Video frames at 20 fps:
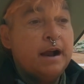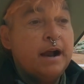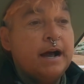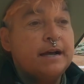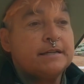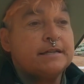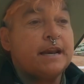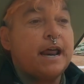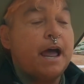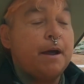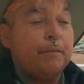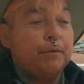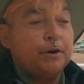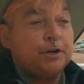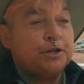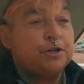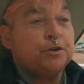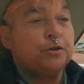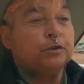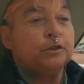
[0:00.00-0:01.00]
as an
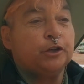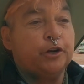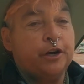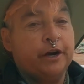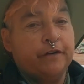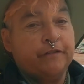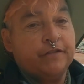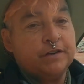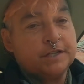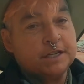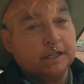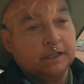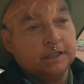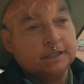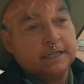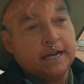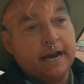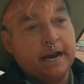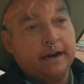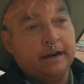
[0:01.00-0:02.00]
Aboriginal learning
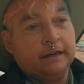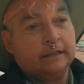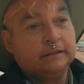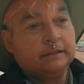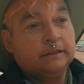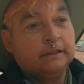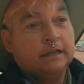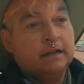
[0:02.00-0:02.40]
facilitator.